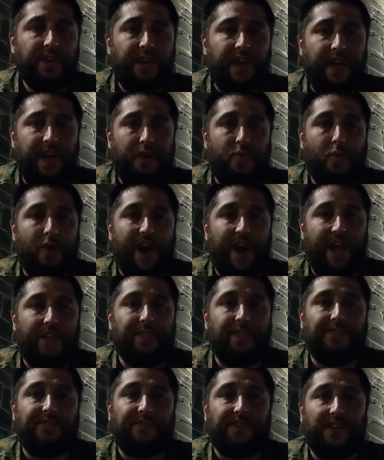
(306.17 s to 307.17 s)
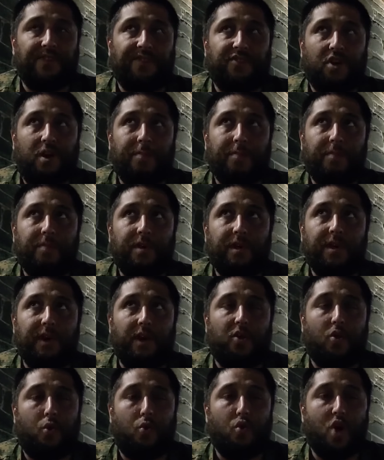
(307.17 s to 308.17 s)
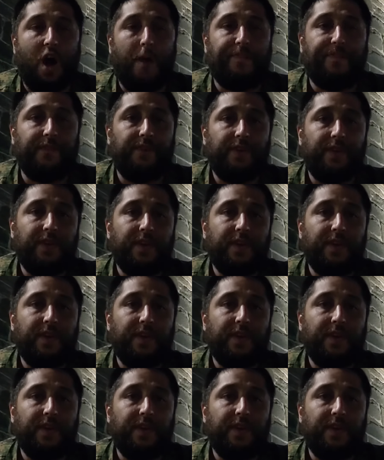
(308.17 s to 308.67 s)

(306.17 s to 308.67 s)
and ran the system in a corrupt,